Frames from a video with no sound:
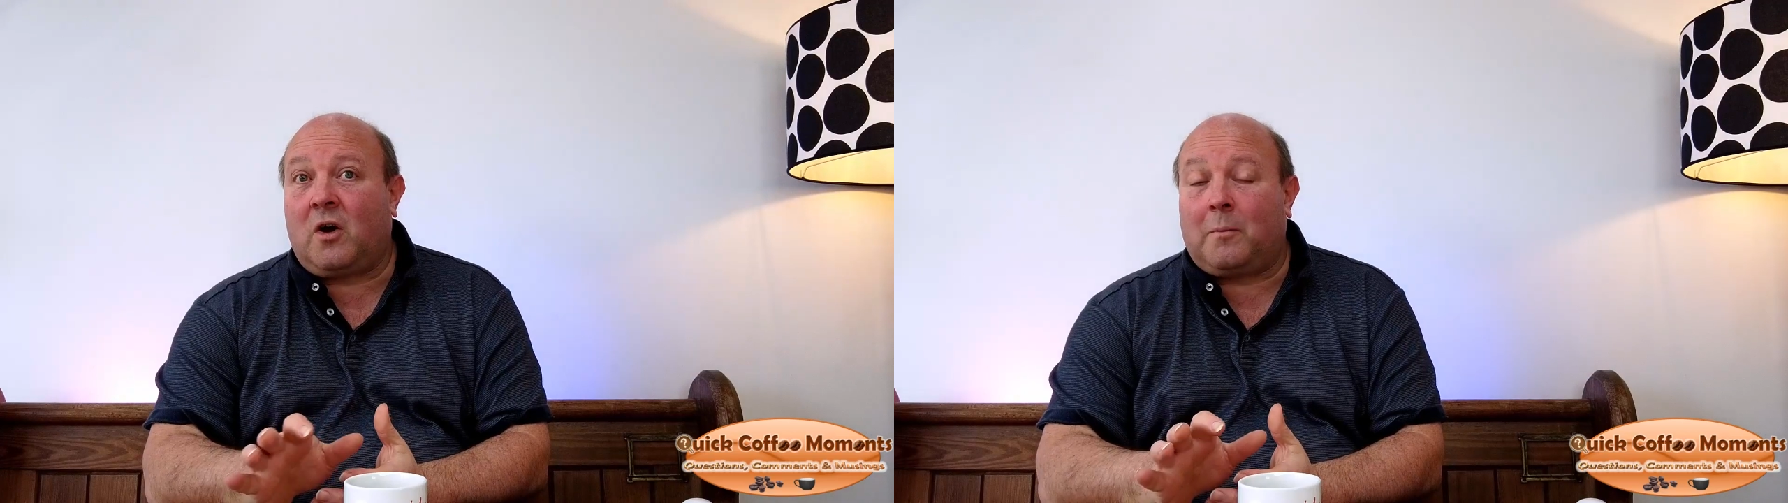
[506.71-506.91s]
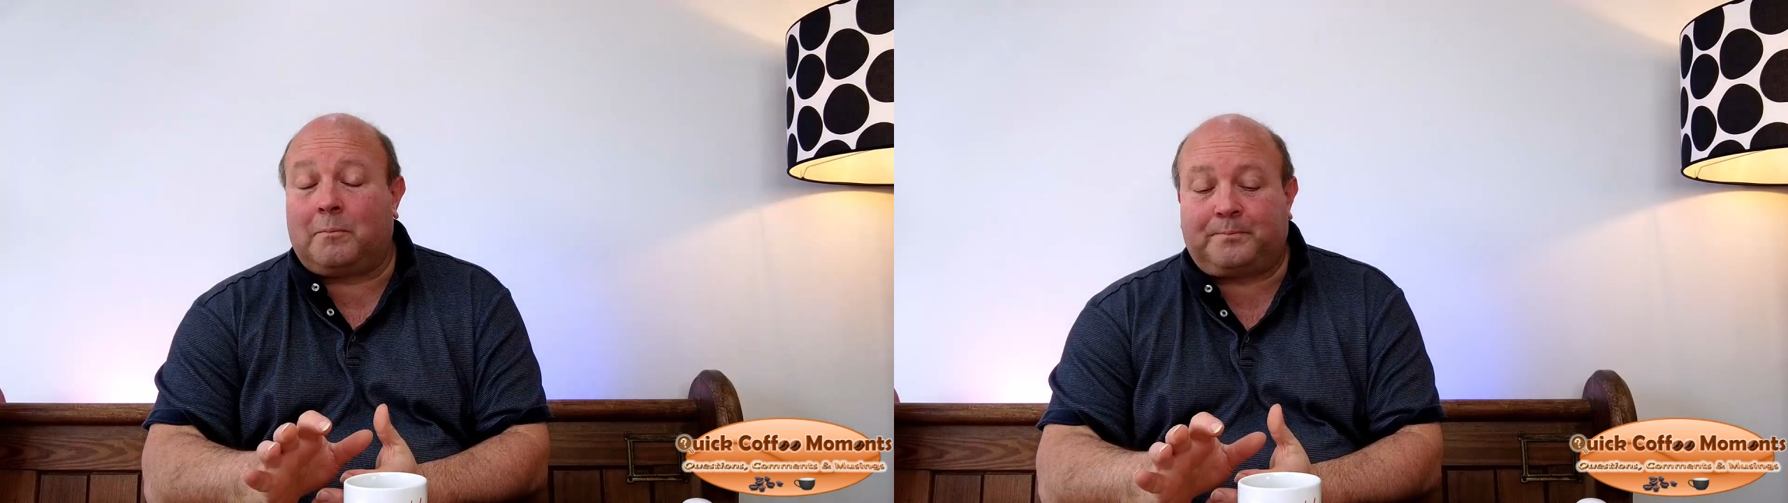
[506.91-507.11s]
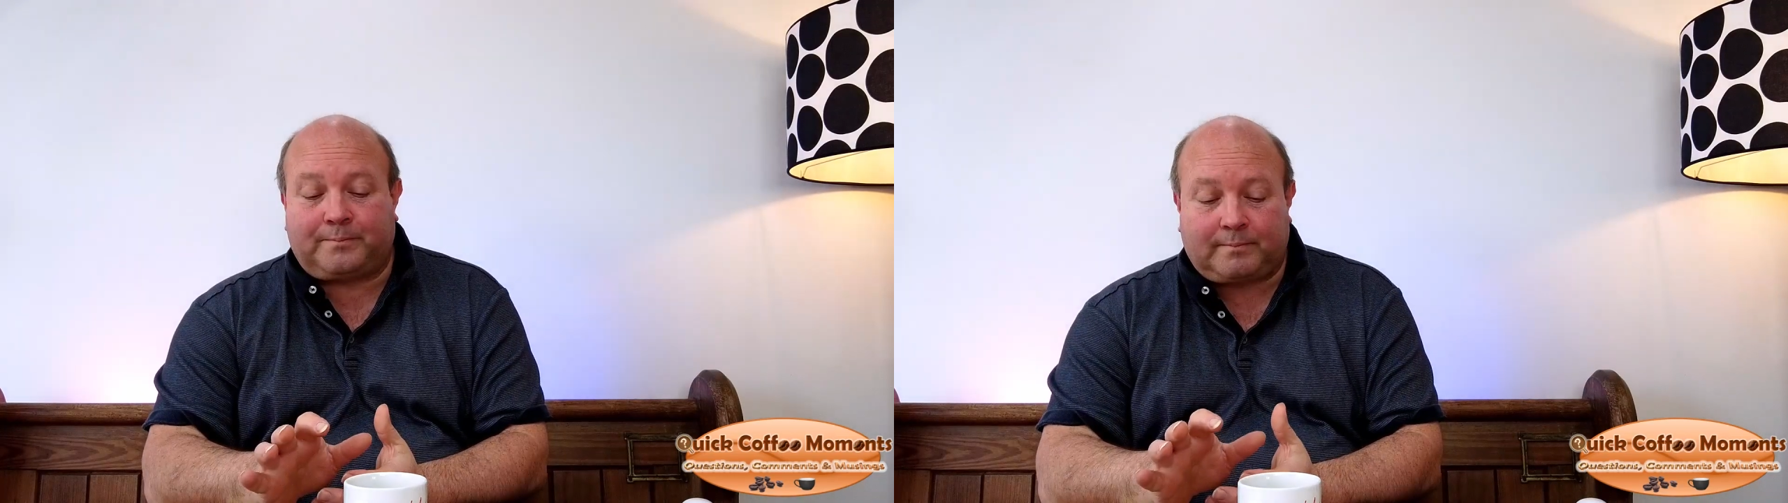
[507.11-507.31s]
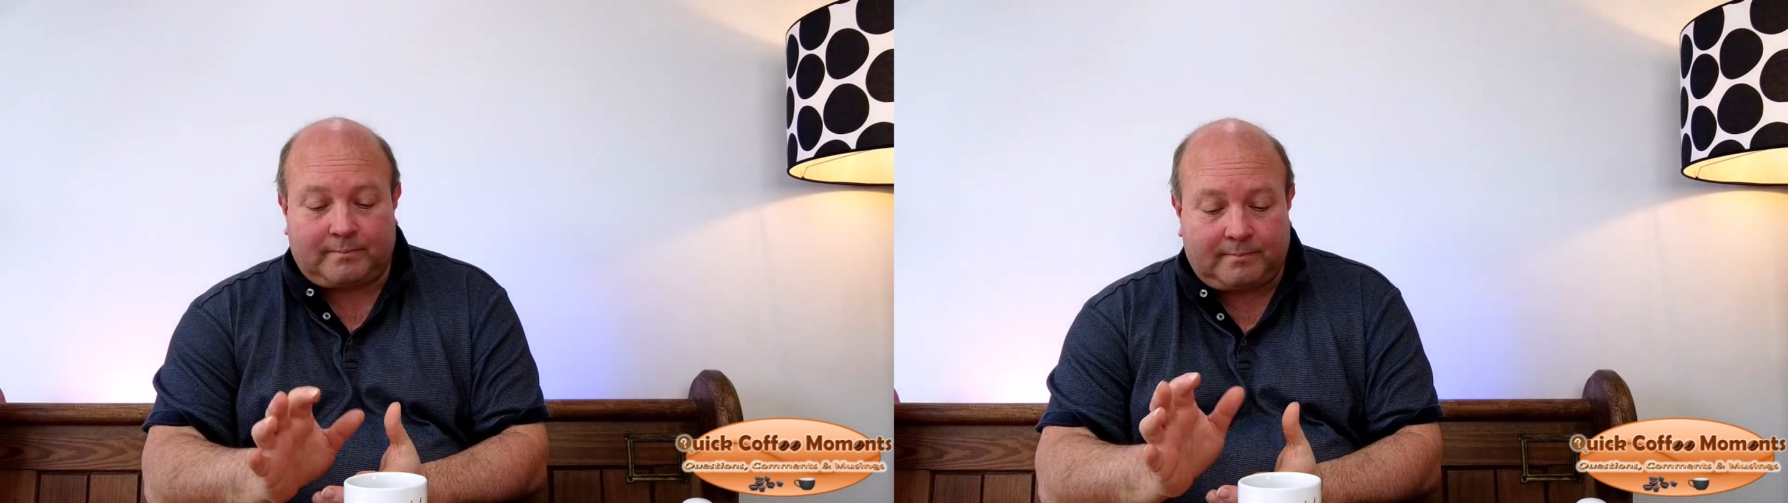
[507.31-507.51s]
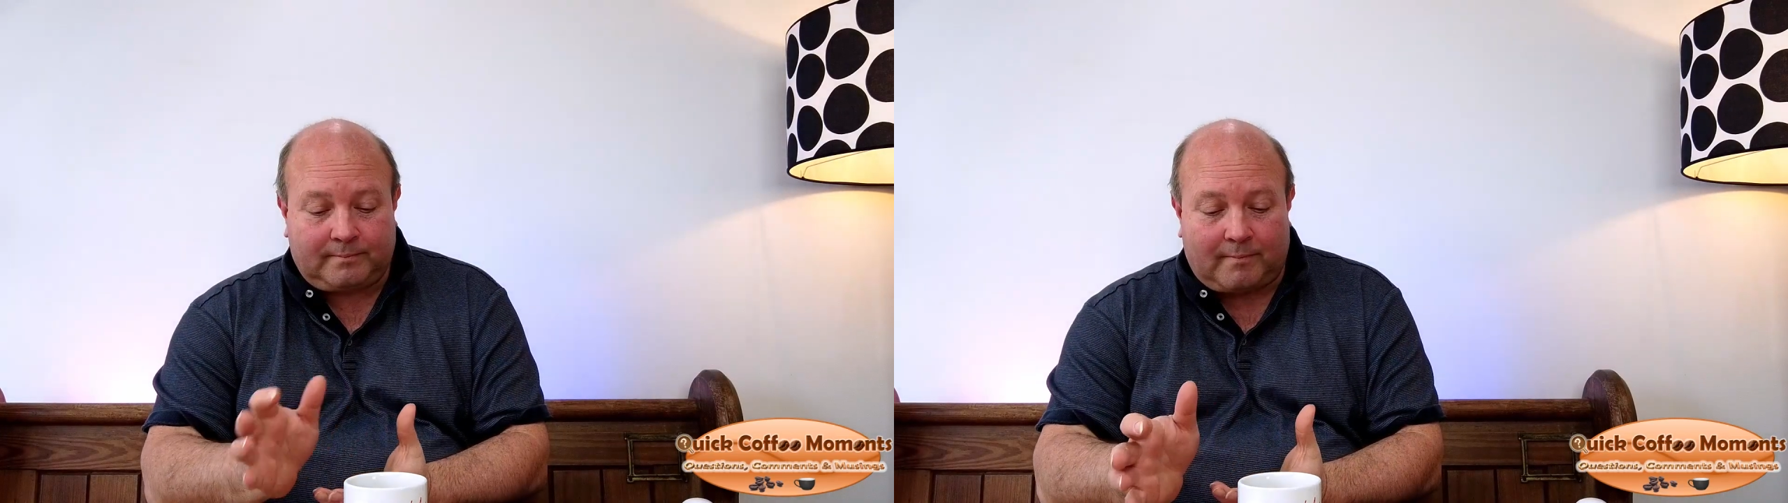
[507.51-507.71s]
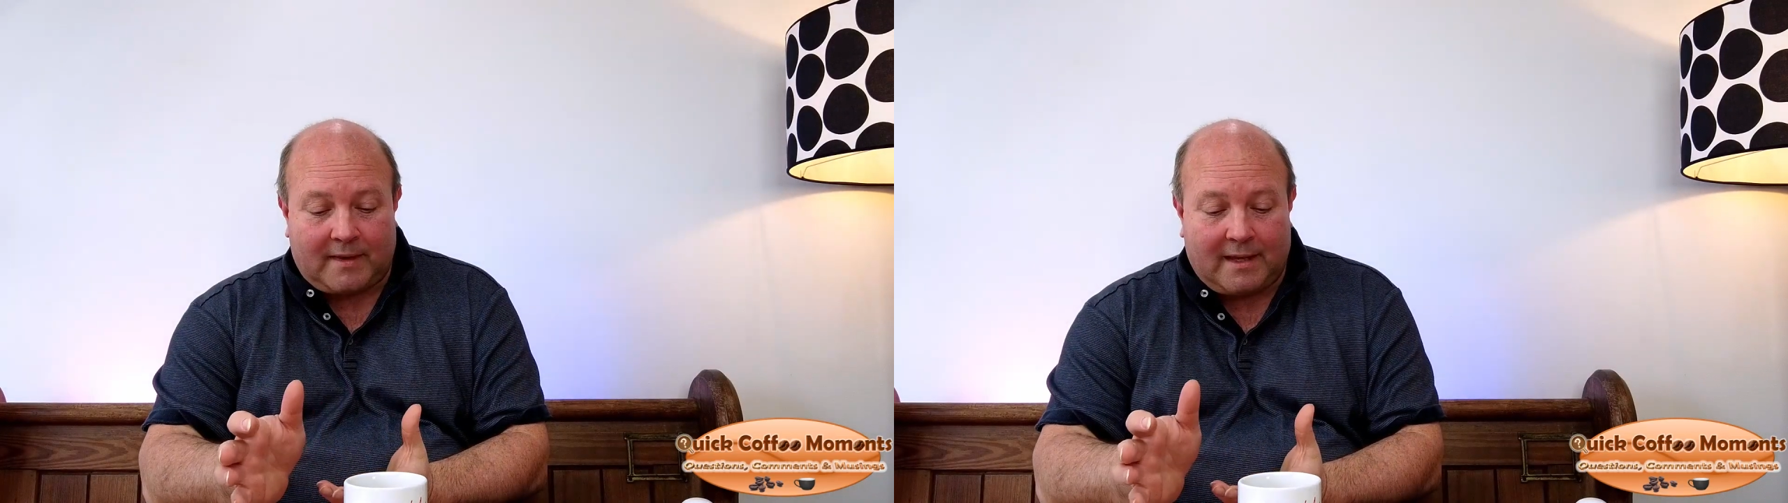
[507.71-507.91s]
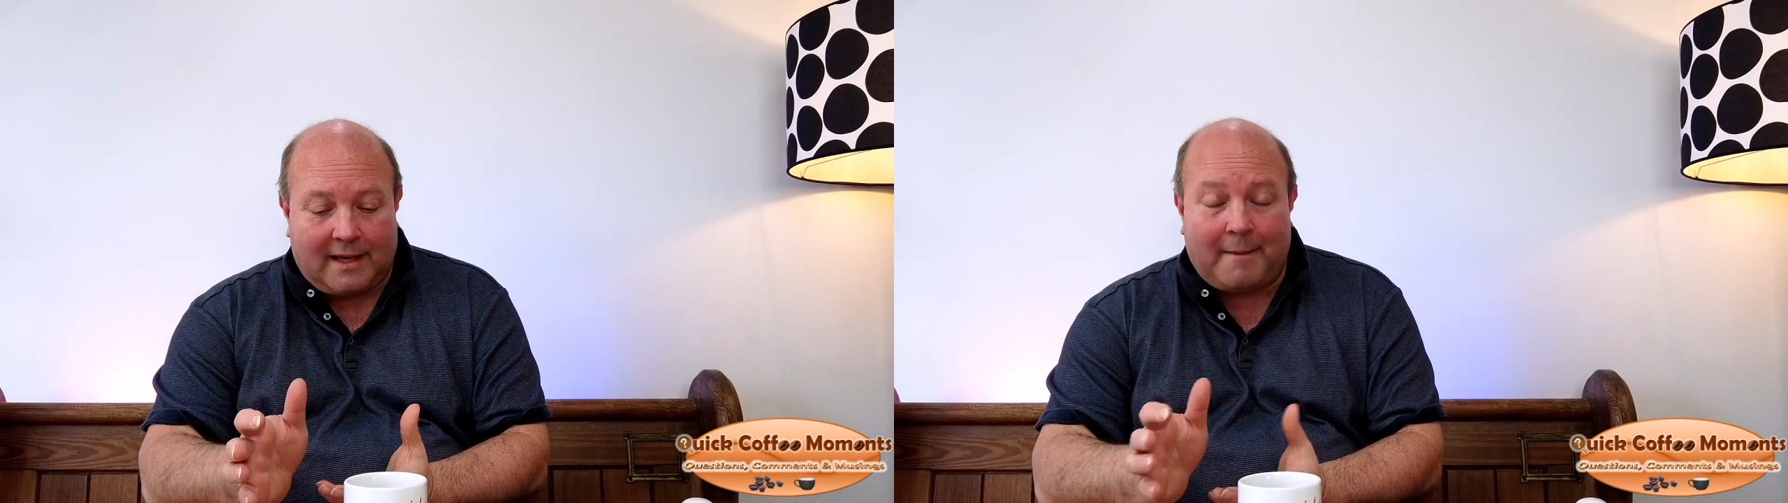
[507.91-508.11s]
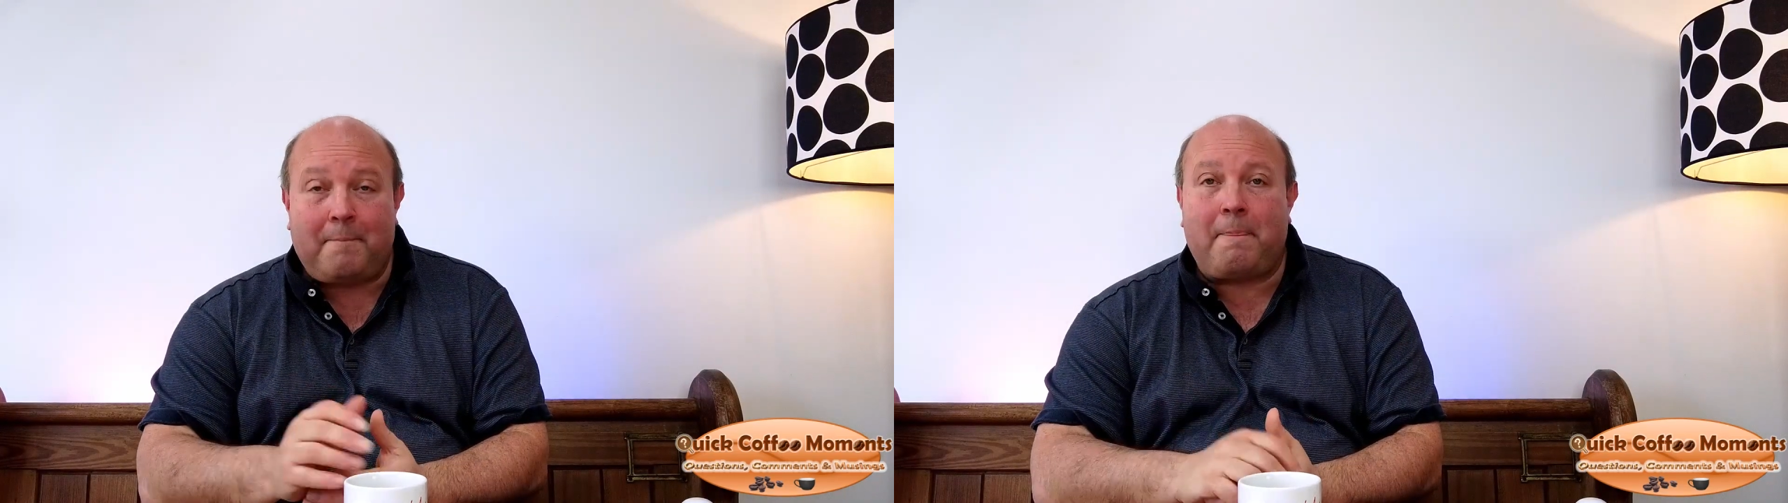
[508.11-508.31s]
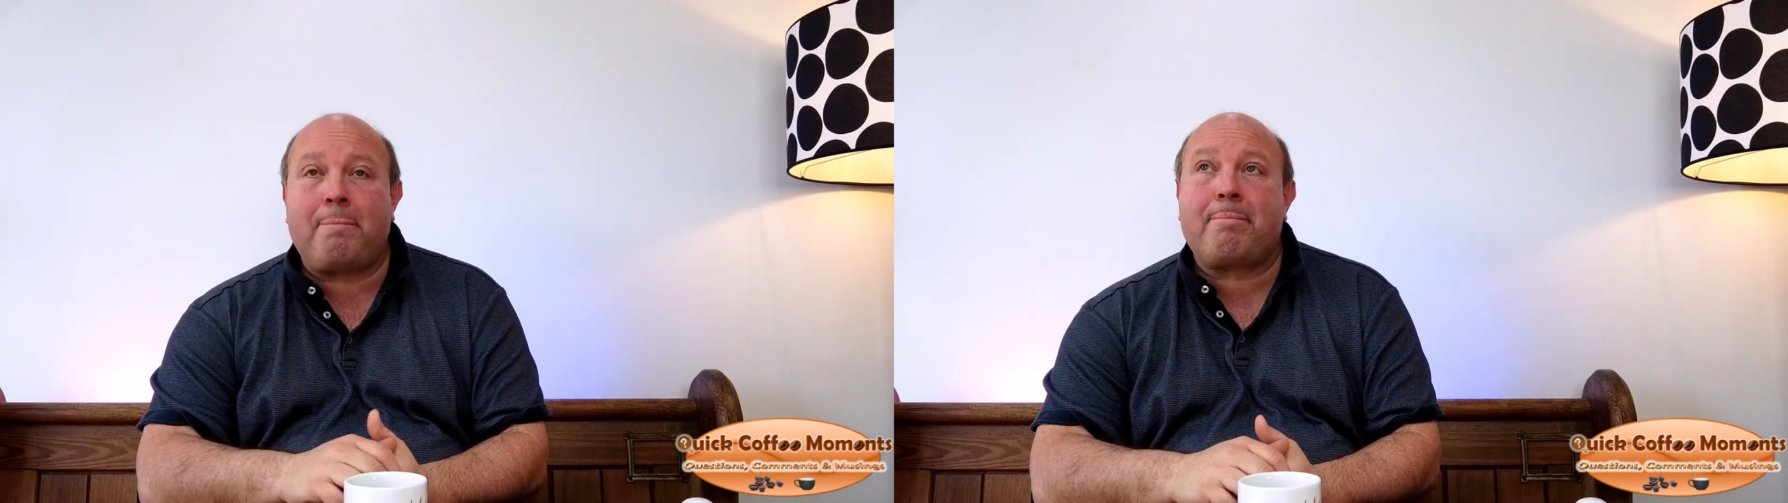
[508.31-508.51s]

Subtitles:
on. The